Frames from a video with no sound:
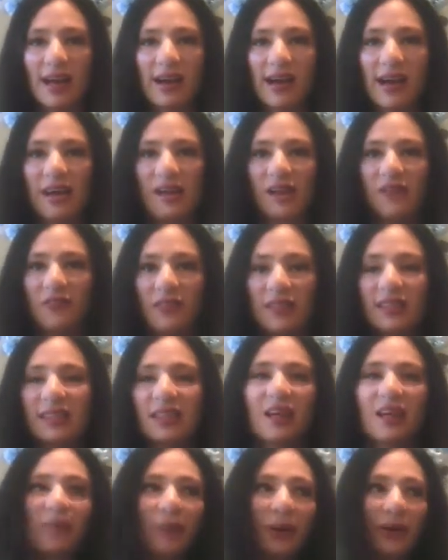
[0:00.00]
and if it's in
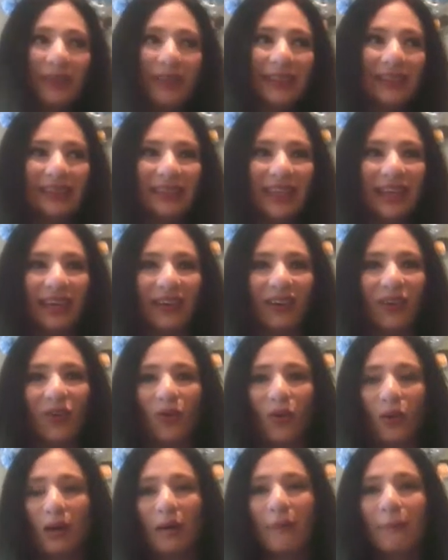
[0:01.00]
a ponytail
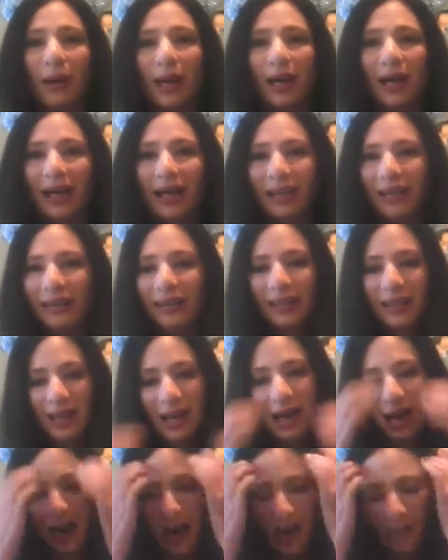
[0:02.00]
or a bun,
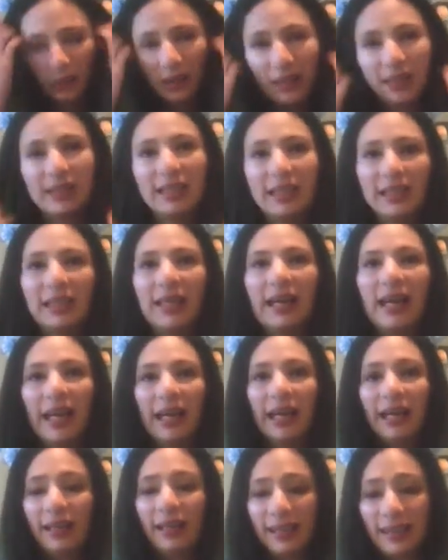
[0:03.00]
I'm going to get a
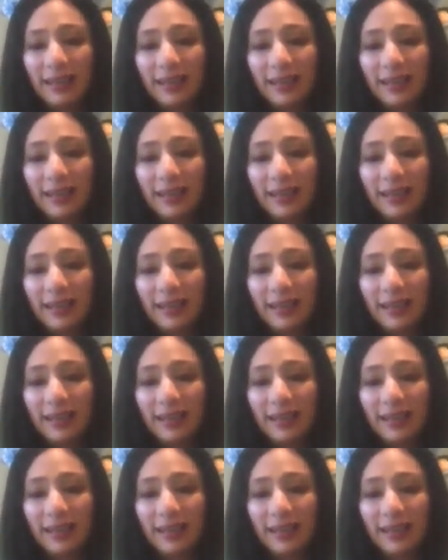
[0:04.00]
headache.